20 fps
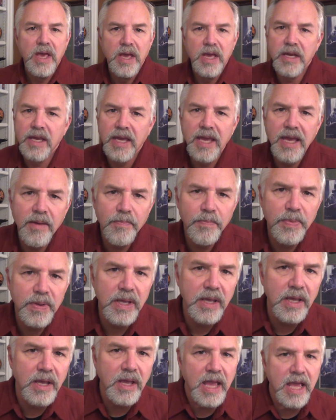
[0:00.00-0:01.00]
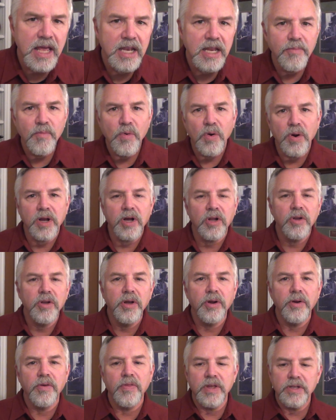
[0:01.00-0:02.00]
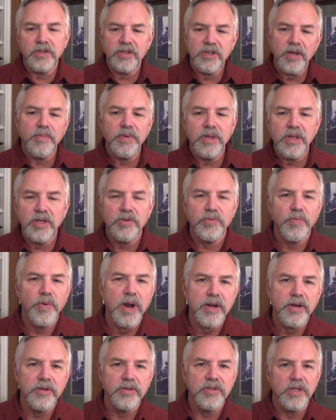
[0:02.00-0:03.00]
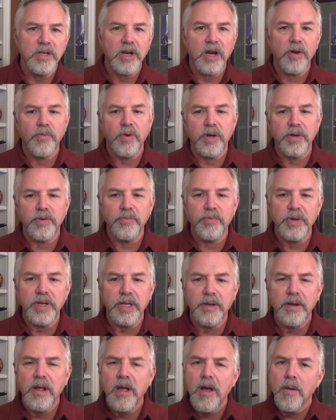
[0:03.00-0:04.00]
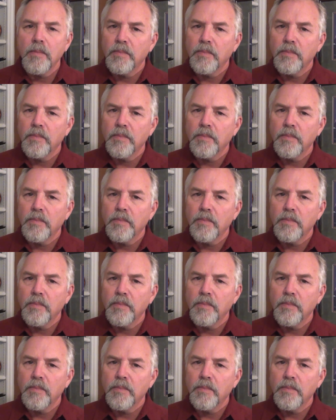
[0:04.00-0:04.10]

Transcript: It can't be any more clear than some of these records that I want to read.